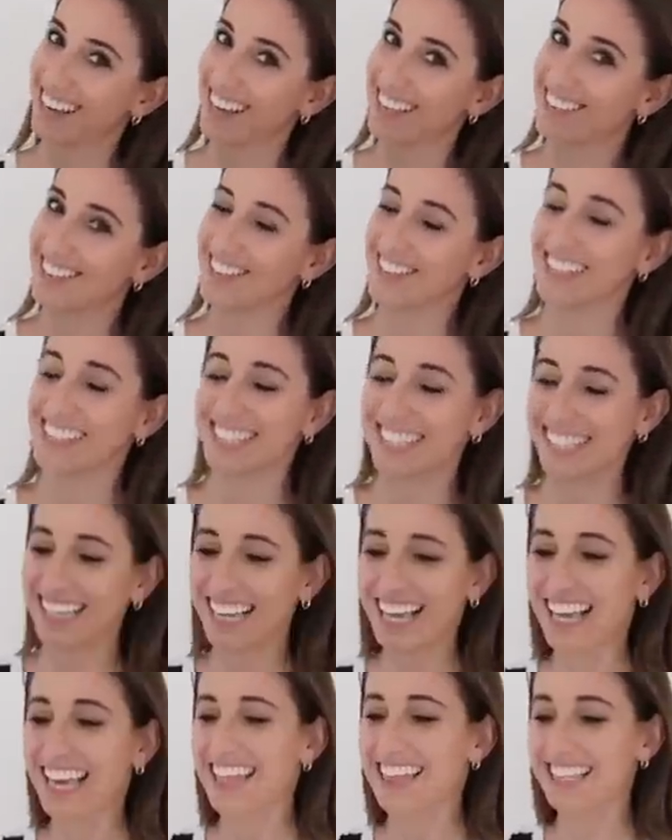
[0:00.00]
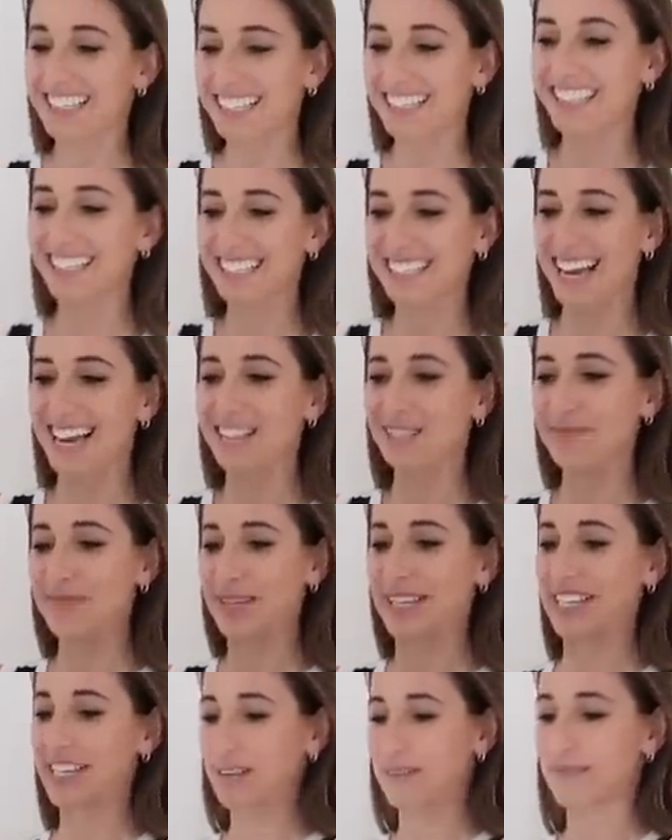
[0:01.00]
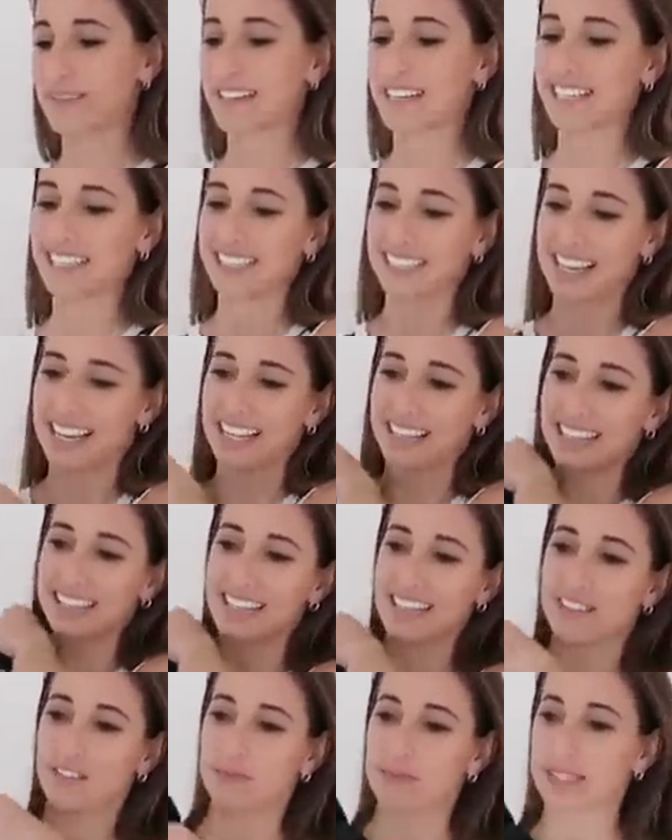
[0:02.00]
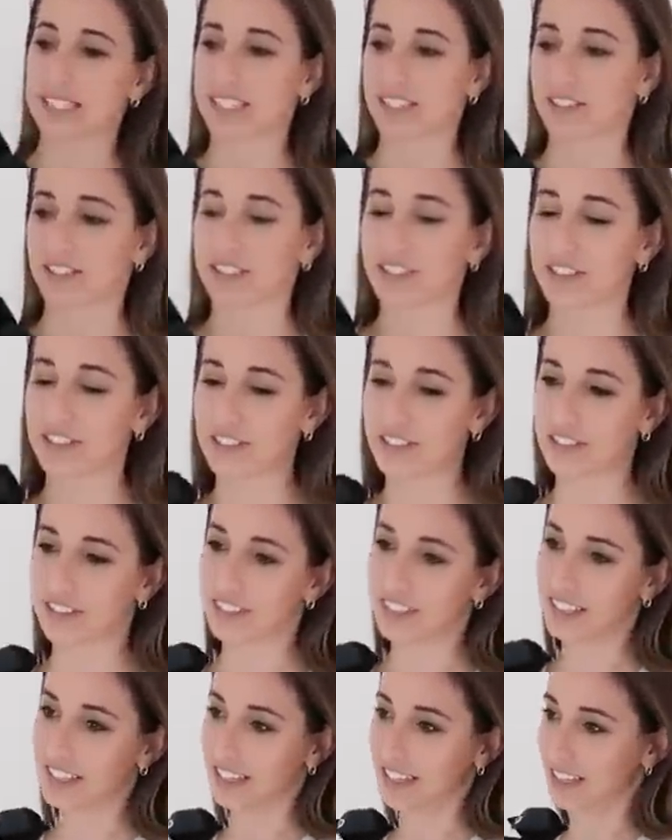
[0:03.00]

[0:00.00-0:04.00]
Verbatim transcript: as you can see. This is a size medium. It's got the leather material.